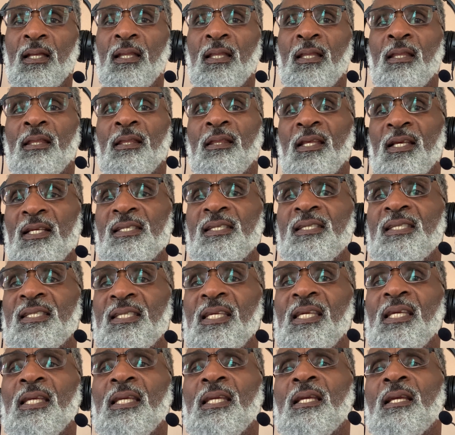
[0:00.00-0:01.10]
This
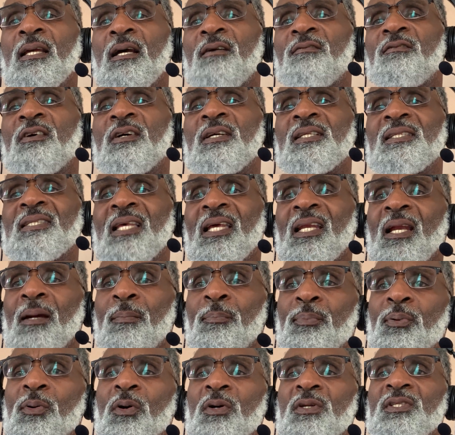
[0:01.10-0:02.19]
sea covers an
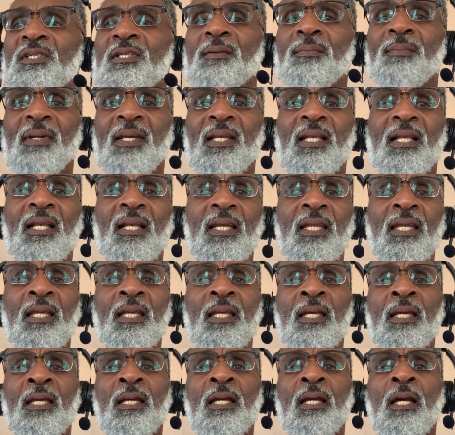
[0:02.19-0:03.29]
approximately
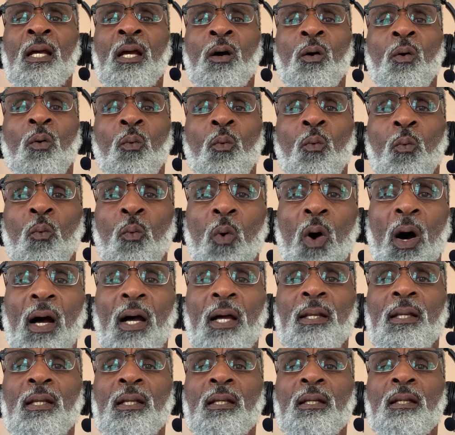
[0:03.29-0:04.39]

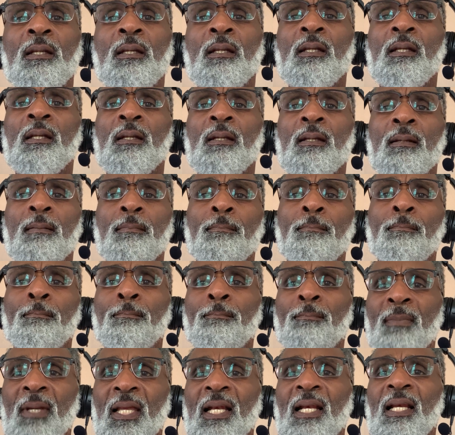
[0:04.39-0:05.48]
1
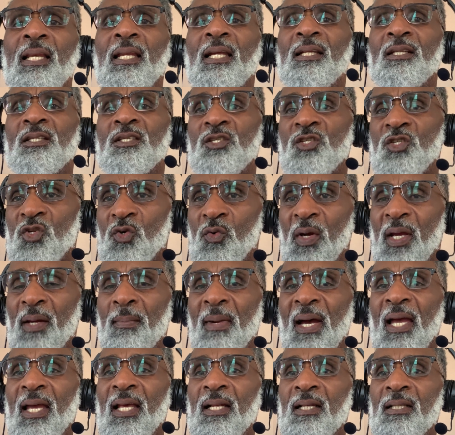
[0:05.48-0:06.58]
million square
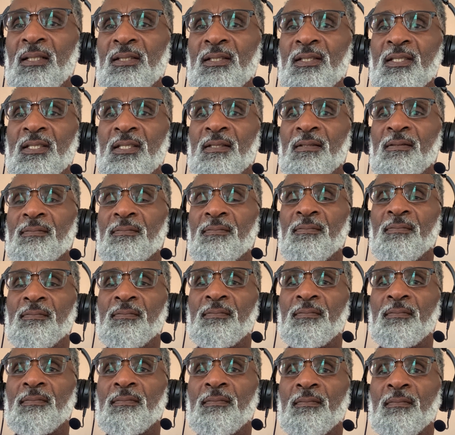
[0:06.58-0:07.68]
miles.
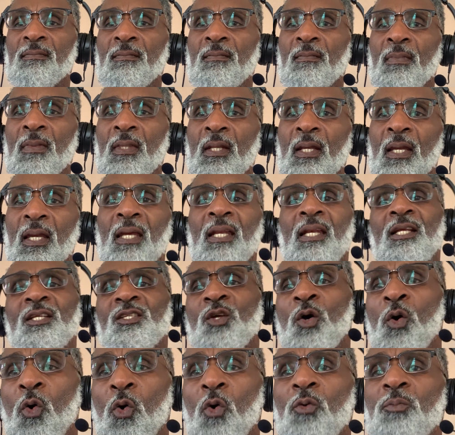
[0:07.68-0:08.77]
It is
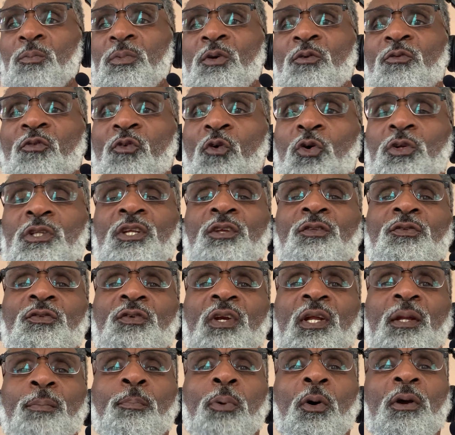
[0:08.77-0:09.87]
home to
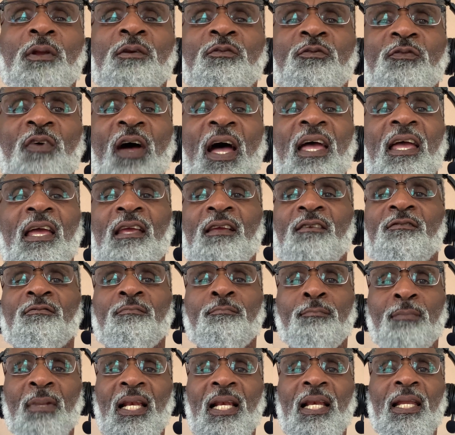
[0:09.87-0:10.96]
43.5
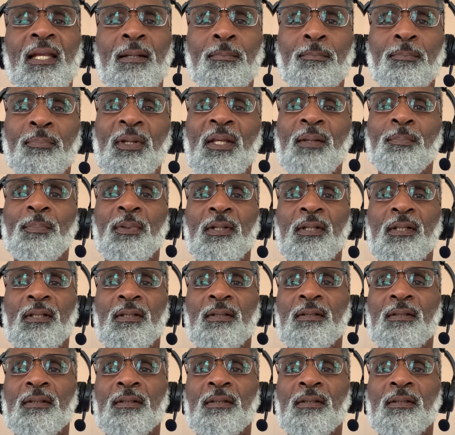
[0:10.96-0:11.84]
million people